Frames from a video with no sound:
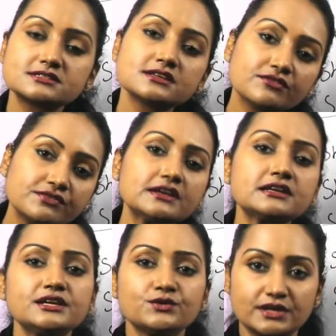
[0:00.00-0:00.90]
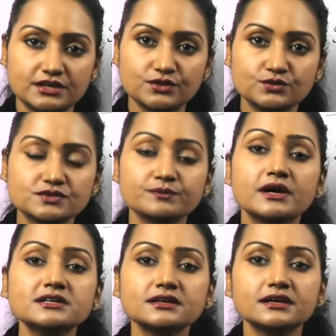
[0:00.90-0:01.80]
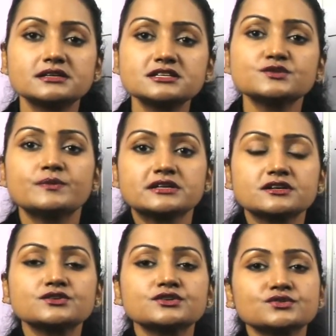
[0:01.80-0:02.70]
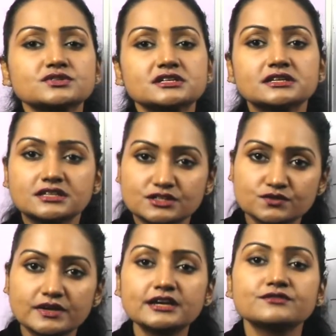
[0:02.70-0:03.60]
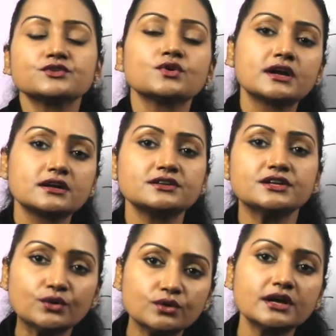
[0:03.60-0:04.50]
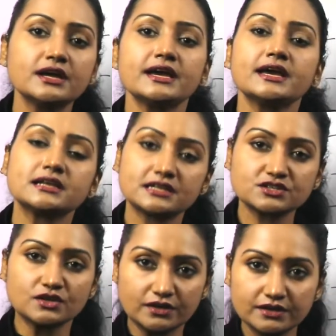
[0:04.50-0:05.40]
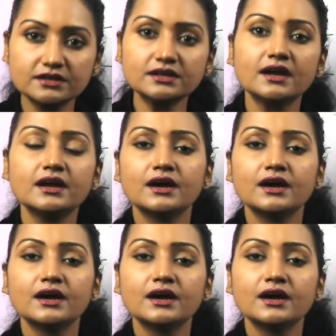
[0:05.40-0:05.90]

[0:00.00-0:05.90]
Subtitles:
Definitely you can use, but it is better to use it in this way if you are a new English learner.